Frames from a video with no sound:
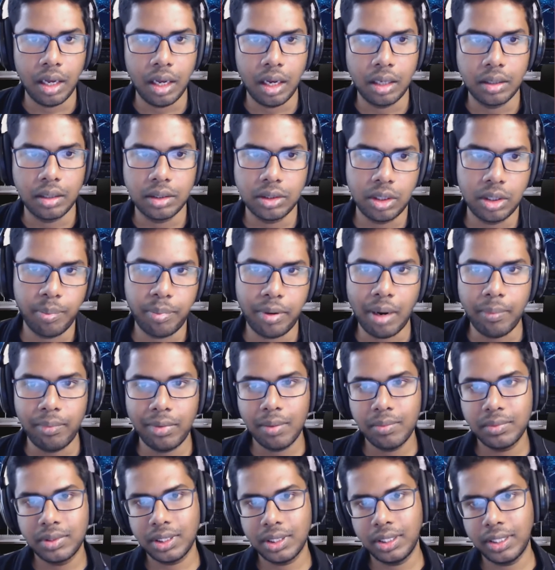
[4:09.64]
The
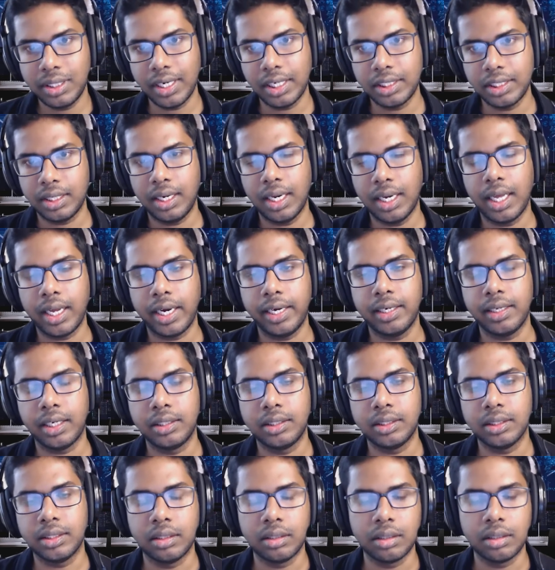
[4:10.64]
problems in traditional
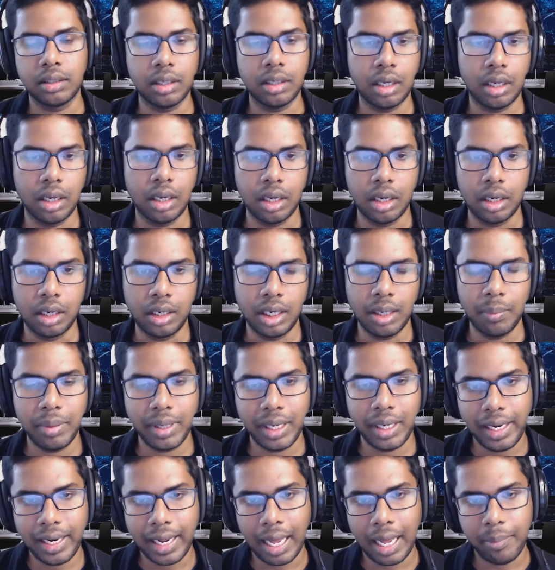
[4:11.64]
architecture
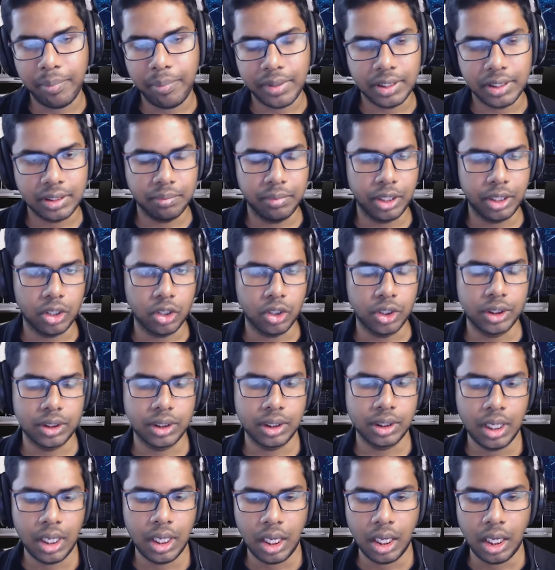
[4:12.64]
typically happens
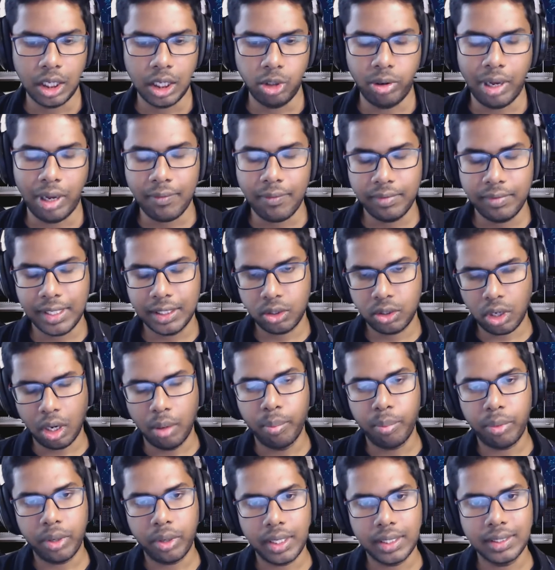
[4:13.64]
because you have these
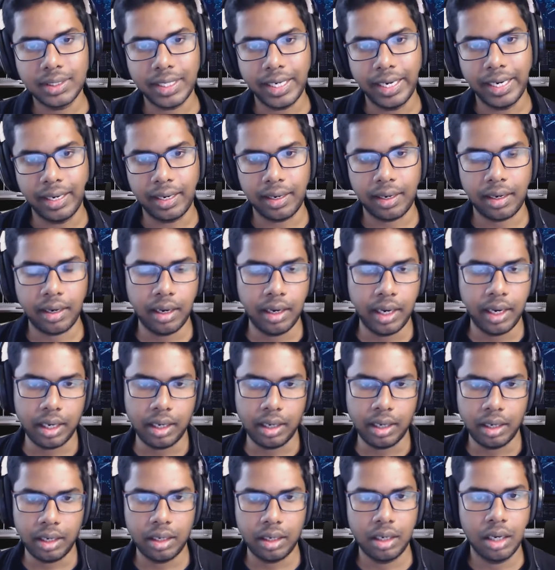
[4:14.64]
components
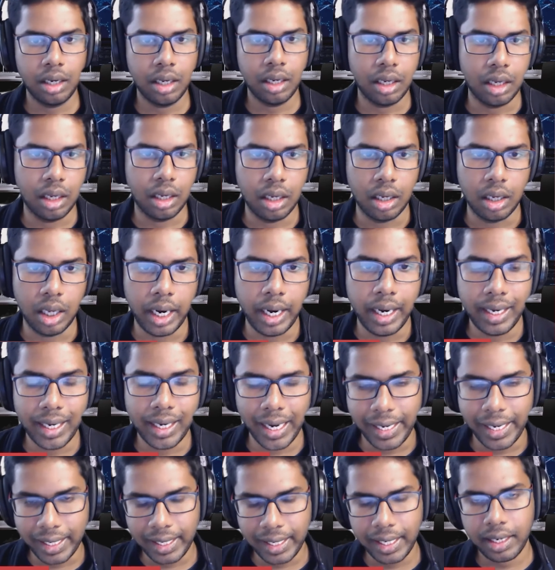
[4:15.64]
interconnected and
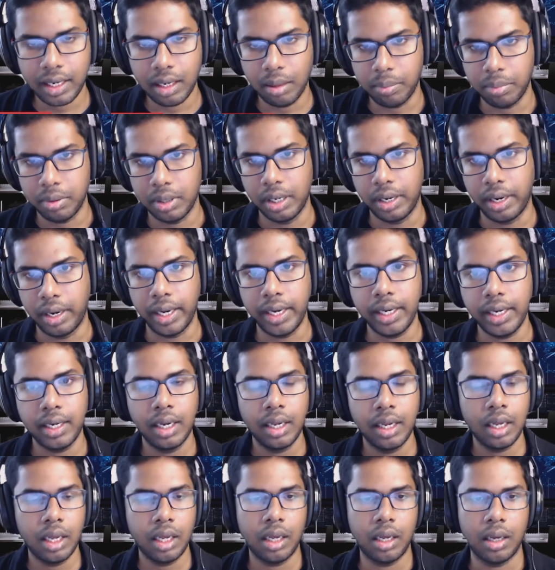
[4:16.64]
tightly coupled, right?
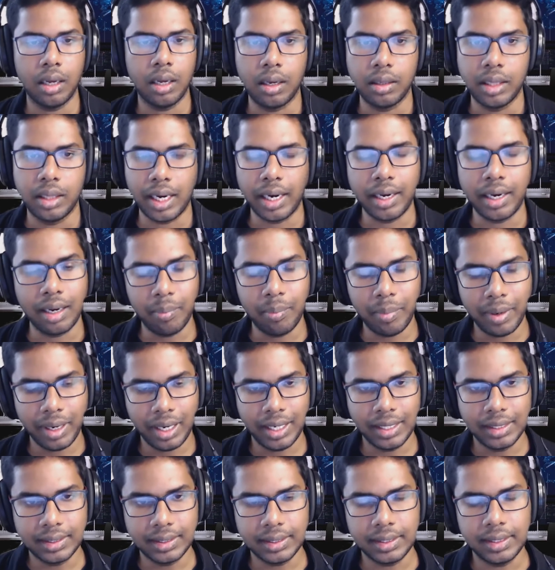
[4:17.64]
There are
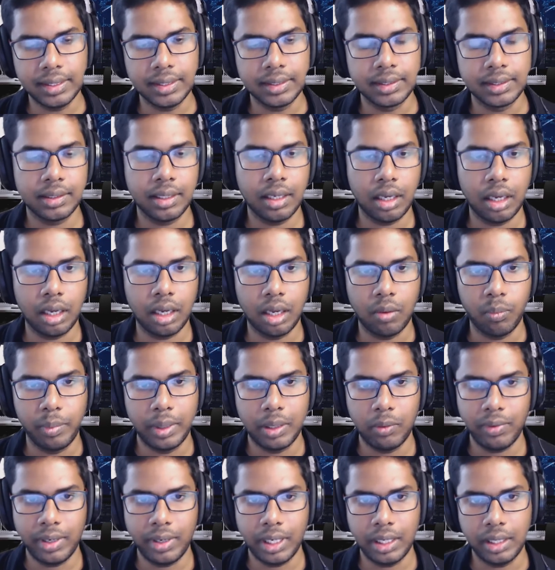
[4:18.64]
dependencies
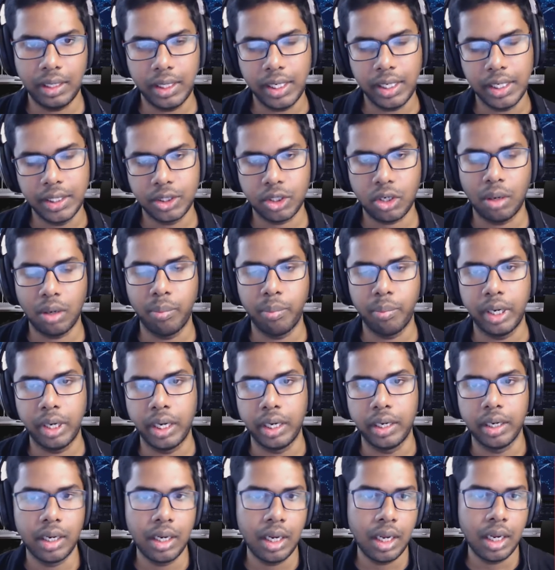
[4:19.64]
between each
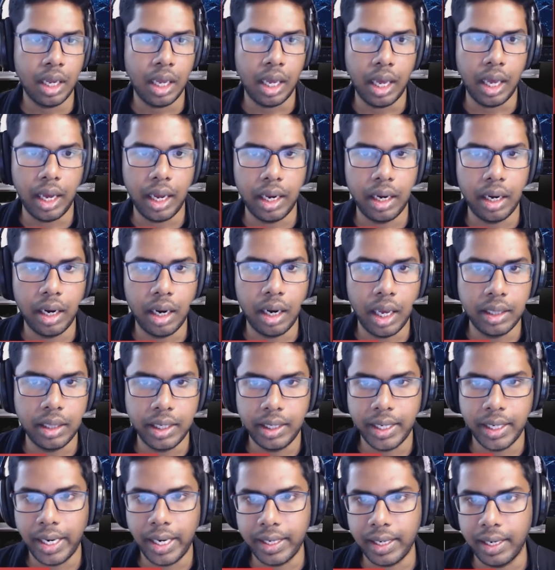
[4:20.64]
component, and they
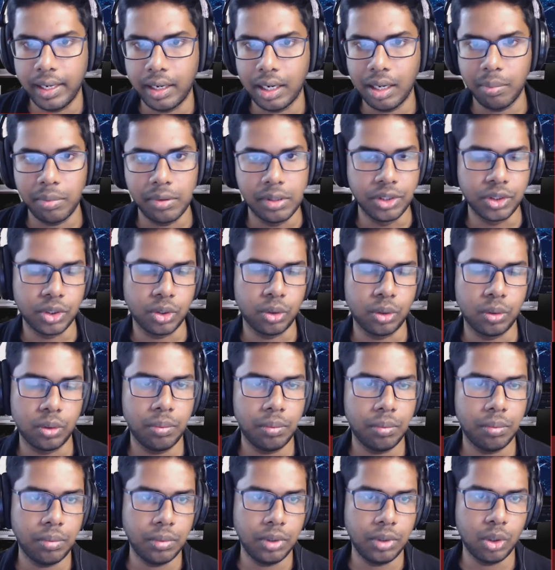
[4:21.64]
tightly coupled. So
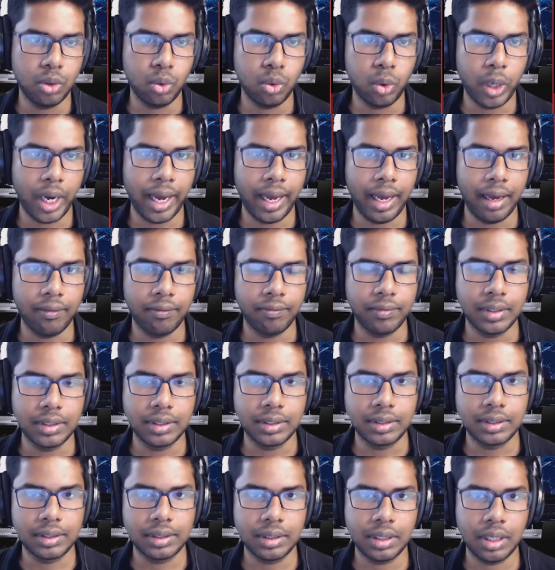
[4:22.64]
you have
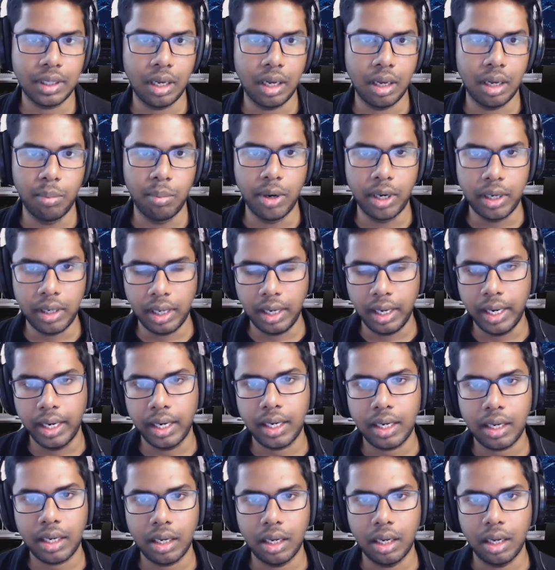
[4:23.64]
this
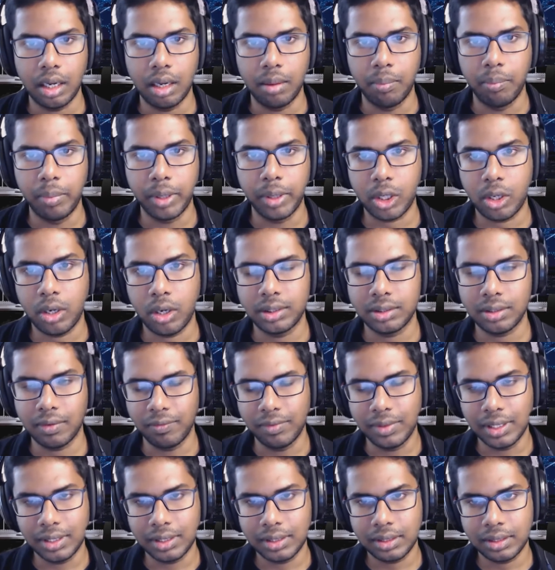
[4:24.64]
bottleneck because of
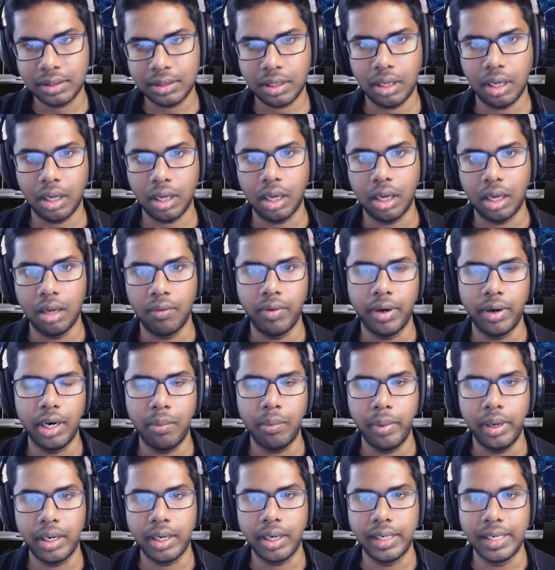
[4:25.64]
this
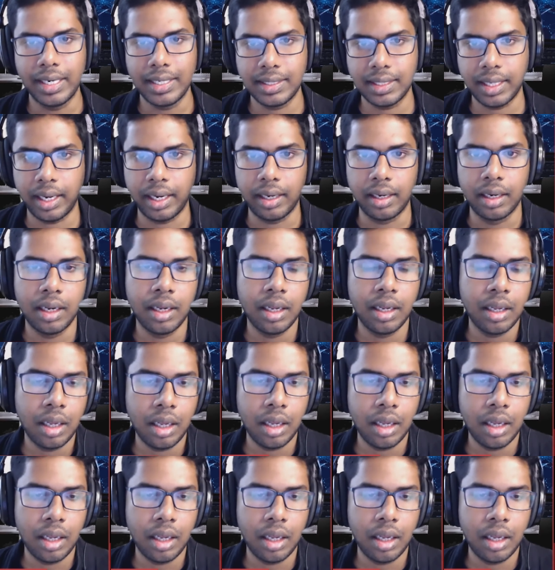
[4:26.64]
fundamental design.